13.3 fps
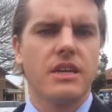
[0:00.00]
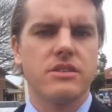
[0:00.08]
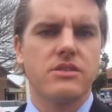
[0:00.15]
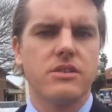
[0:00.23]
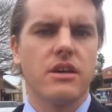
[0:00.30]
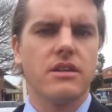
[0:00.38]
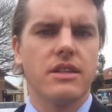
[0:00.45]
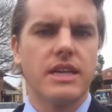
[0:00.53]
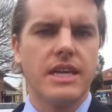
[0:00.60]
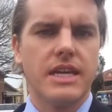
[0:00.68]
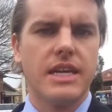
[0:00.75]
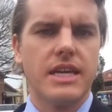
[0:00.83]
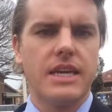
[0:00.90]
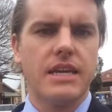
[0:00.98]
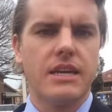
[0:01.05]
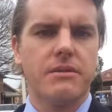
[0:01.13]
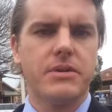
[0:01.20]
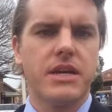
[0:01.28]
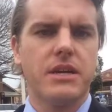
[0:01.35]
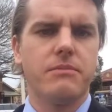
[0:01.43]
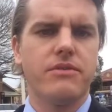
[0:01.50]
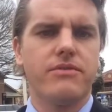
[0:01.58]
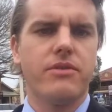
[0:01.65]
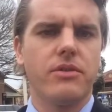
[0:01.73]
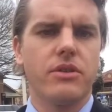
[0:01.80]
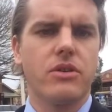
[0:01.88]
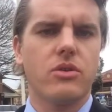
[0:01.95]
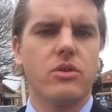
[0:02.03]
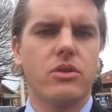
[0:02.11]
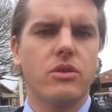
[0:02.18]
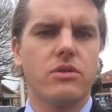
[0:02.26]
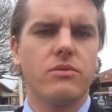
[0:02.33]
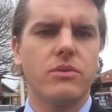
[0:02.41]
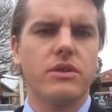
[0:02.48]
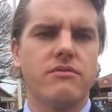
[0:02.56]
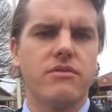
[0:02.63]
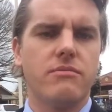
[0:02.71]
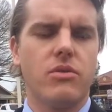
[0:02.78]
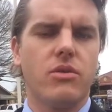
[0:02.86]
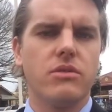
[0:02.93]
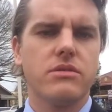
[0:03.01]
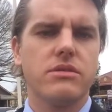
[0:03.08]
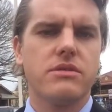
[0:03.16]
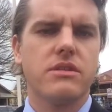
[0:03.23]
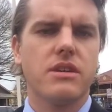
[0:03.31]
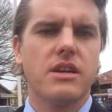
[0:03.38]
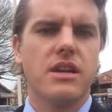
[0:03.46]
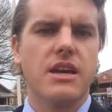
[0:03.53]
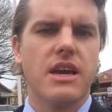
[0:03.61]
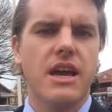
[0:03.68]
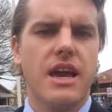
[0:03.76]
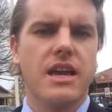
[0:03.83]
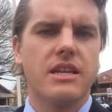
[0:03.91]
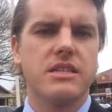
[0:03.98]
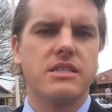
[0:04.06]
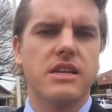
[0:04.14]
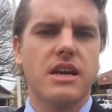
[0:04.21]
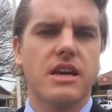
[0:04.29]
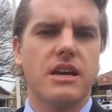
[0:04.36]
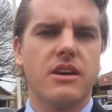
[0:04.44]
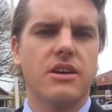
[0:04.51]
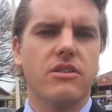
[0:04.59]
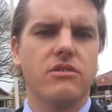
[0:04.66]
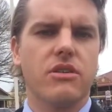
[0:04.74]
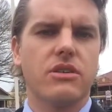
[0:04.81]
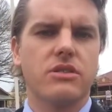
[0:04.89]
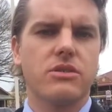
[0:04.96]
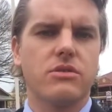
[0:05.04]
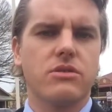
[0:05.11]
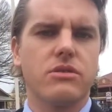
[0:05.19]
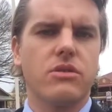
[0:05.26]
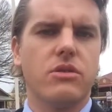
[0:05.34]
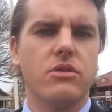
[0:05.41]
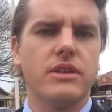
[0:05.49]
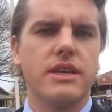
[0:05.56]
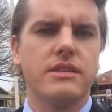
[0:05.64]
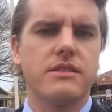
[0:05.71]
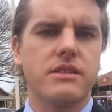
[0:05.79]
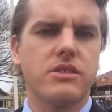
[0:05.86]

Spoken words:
Certainly he appeared before the court in remorse, and Her Honour took all these